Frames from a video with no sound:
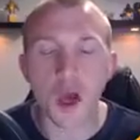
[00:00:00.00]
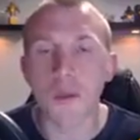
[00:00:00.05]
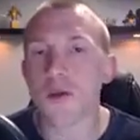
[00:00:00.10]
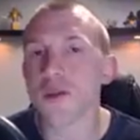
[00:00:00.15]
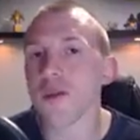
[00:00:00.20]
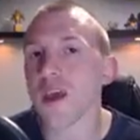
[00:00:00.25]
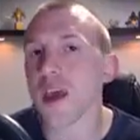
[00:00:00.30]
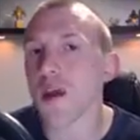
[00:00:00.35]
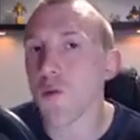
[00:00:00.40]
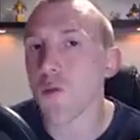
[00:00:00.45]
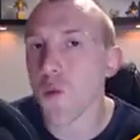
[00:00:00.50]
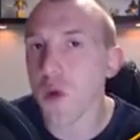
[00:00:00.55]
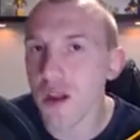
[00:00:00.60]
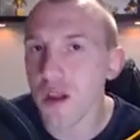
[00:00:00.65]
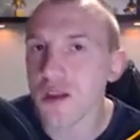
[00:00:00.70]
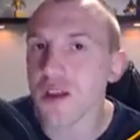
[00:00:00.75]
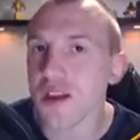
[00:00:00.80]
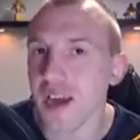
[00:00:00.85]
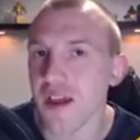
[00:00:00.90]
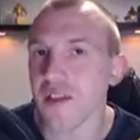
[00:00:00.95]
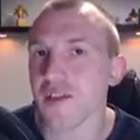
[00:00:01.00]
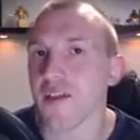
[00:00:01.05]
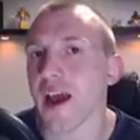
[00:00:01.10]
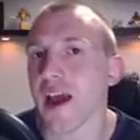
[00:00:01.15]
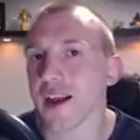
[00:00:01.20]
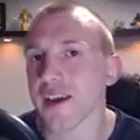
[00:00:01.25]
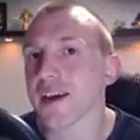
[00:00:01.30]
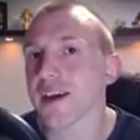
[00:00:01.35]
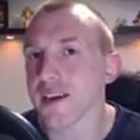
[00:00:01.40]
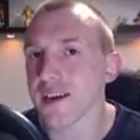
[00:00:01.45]
But they will get
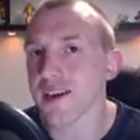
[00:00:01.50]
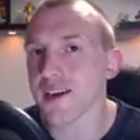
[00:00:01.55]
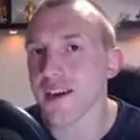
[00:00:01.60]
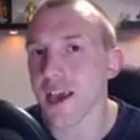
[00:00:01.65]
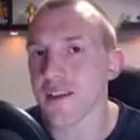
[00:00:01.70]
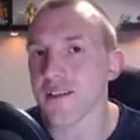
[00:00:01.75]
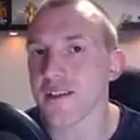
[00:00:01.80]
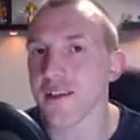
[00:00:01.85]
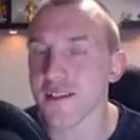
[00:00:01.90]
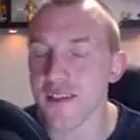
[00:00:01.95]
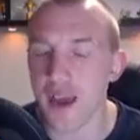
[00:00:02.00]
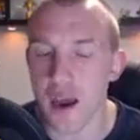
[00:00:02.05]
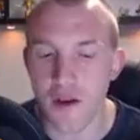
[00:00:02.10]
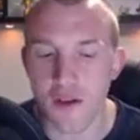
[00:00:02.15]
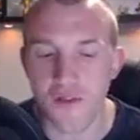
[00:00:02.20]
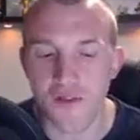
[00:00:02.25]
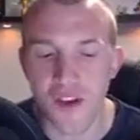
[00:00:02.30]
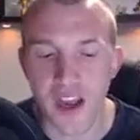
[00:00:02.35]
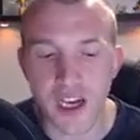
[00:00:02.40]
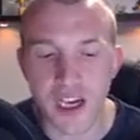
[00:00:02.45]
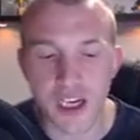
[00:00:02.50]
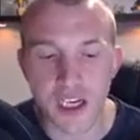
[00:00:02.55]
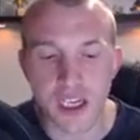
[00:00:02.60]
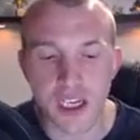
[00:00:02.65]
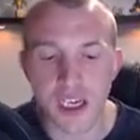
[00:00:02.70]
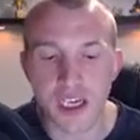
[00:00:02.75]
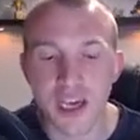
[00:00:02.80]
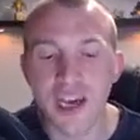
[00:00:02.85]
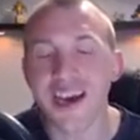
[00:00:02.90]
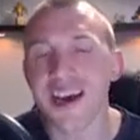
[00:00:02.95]
that Giga Tesla down
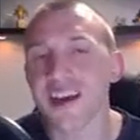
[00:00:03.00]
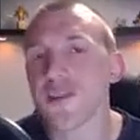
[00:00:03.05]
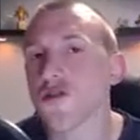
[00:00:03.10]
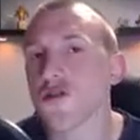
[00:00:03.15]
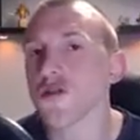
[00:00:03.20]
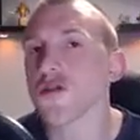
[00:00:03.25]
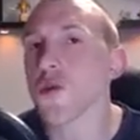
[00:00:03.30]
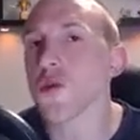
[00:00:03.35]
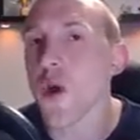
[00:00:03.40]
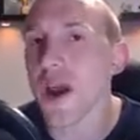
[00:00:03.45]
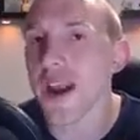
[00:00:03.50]
eventually. It's just